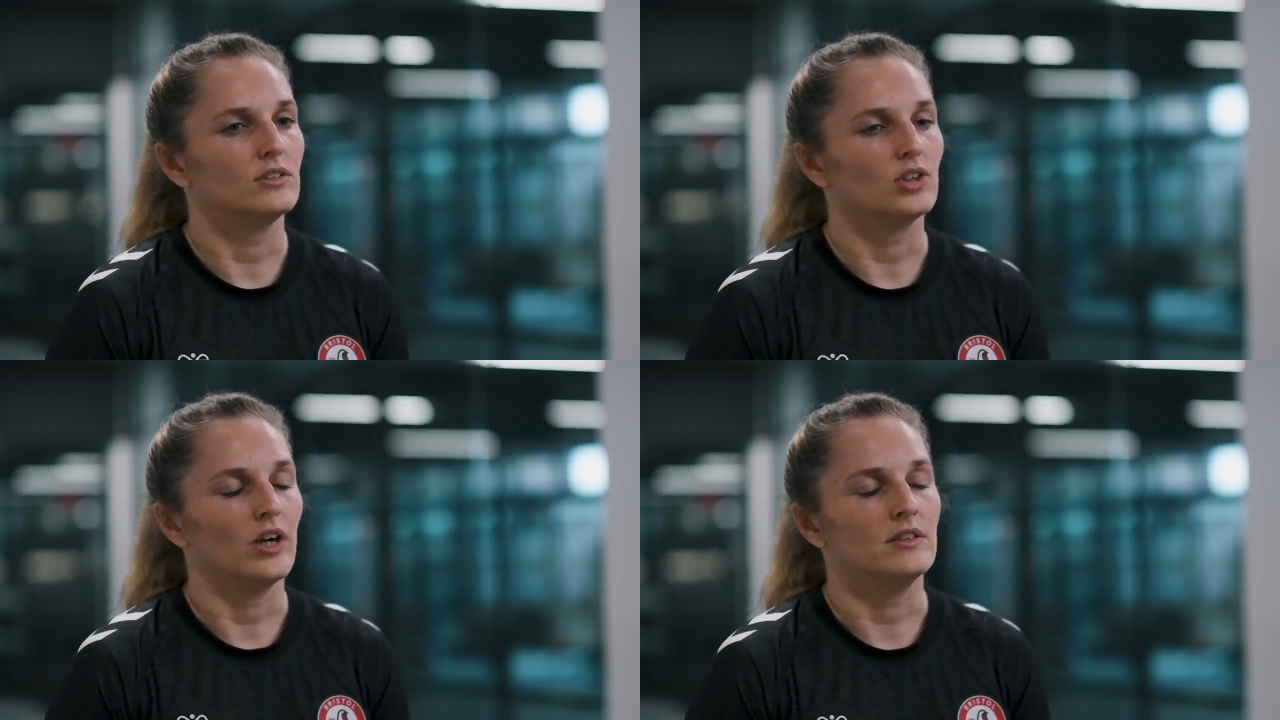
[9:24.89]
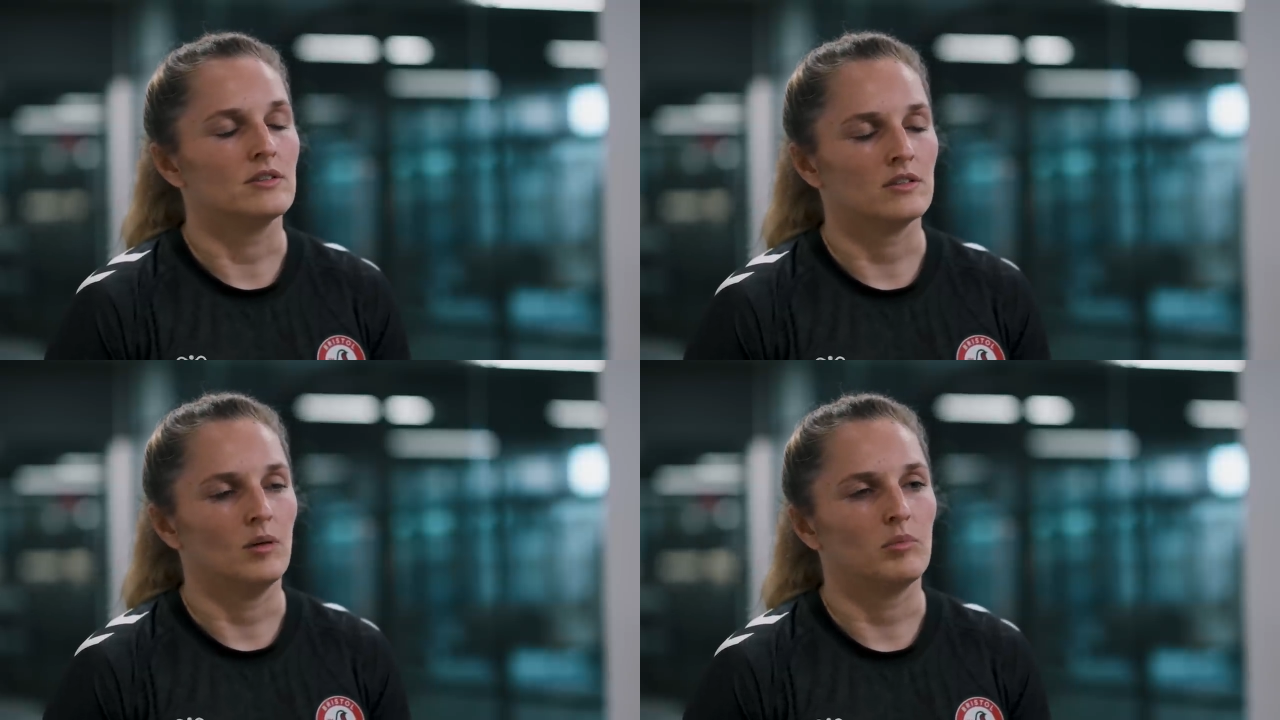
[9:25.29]
try
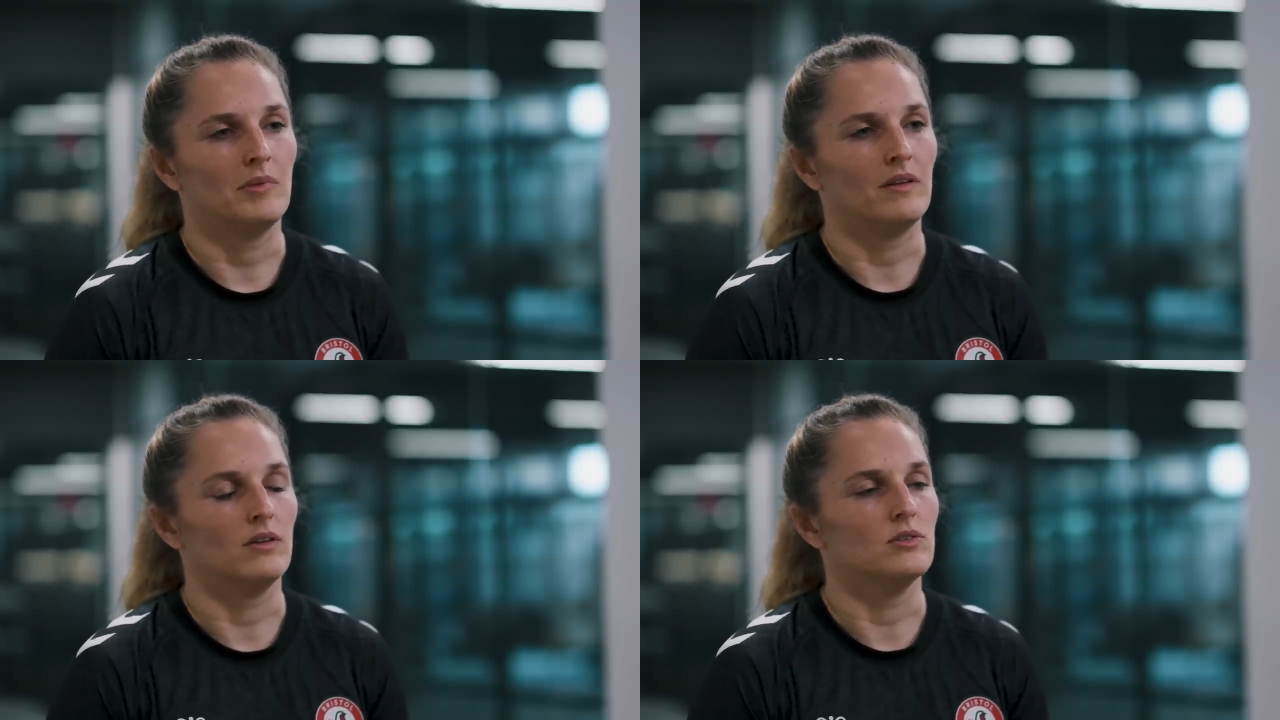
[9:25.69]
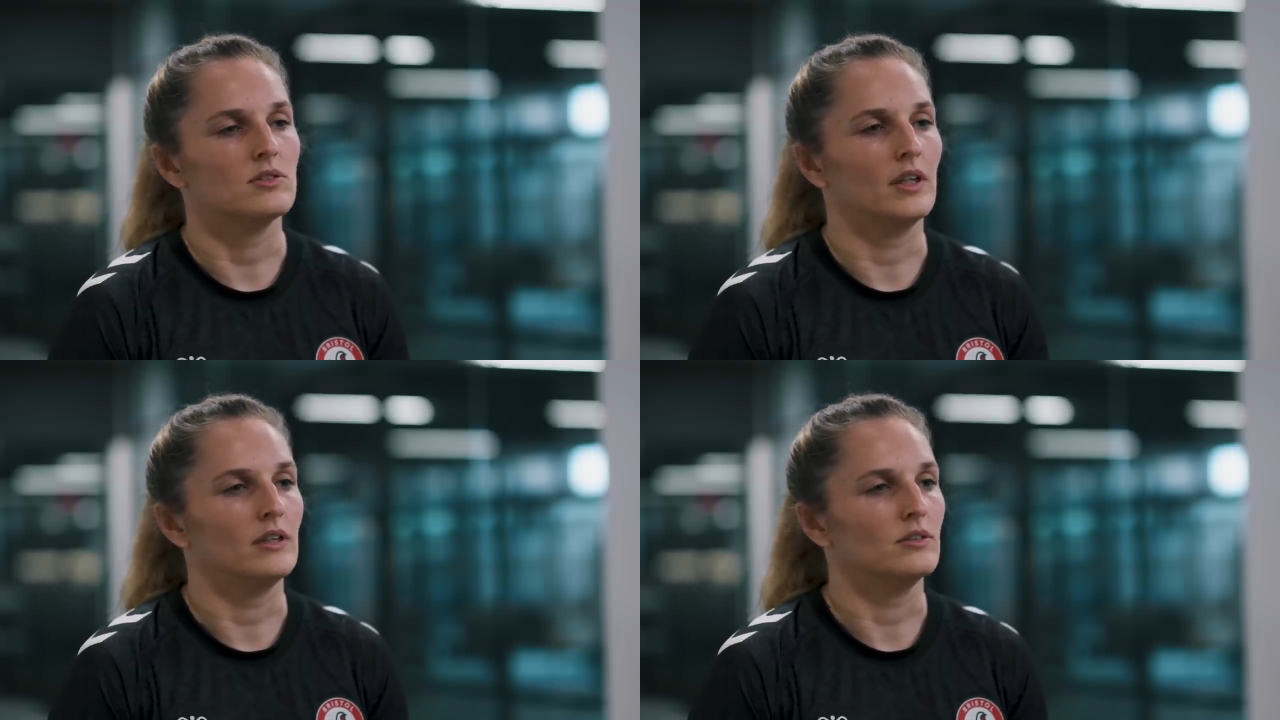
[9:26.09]
and supplement those
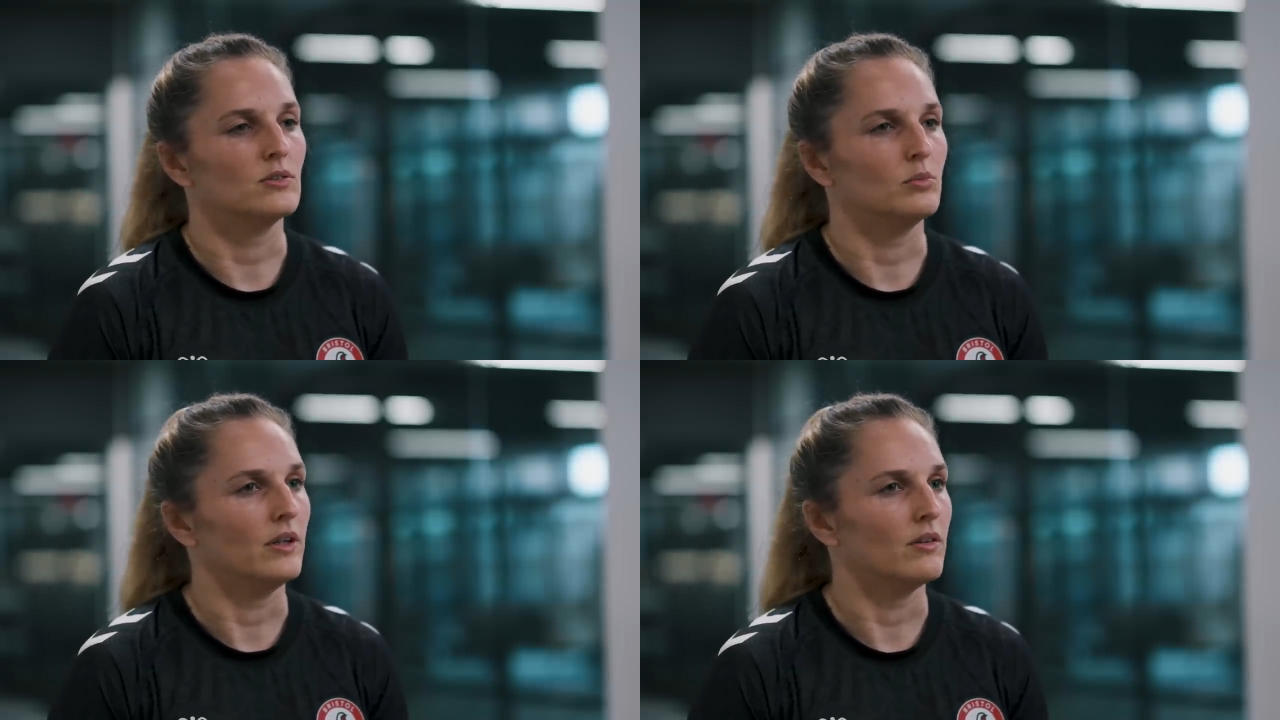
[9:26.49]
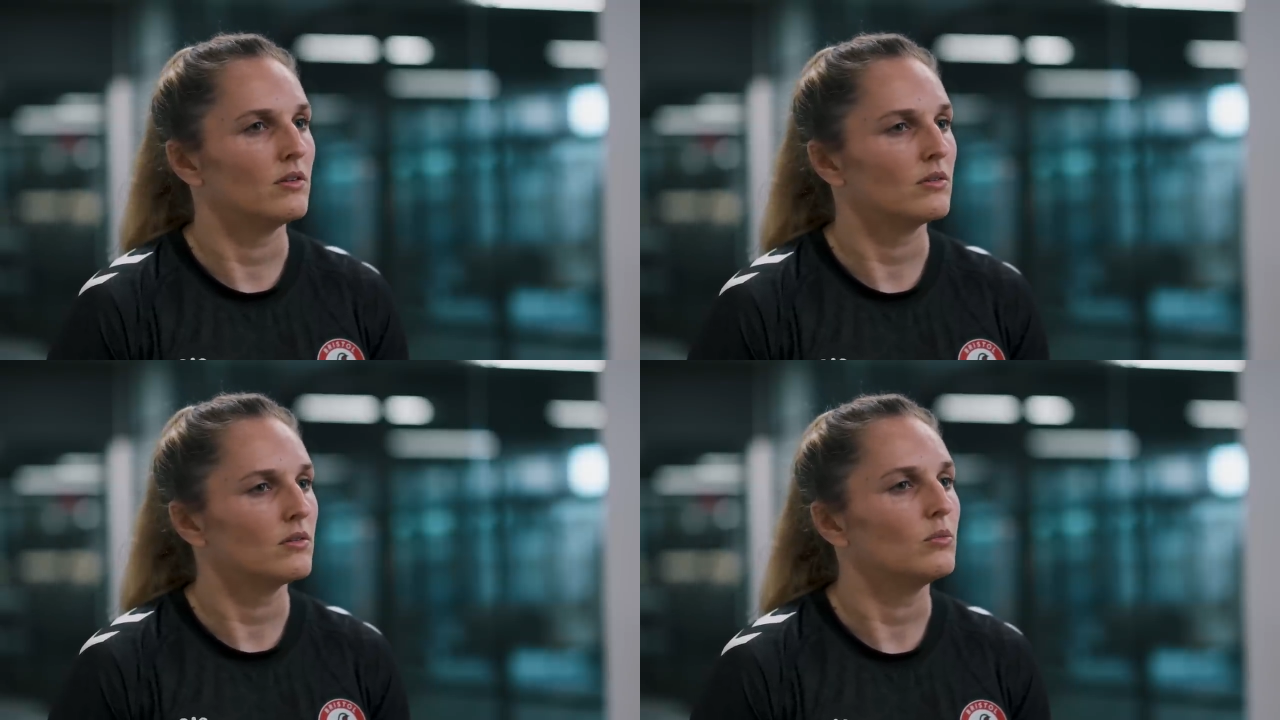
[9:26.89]
things with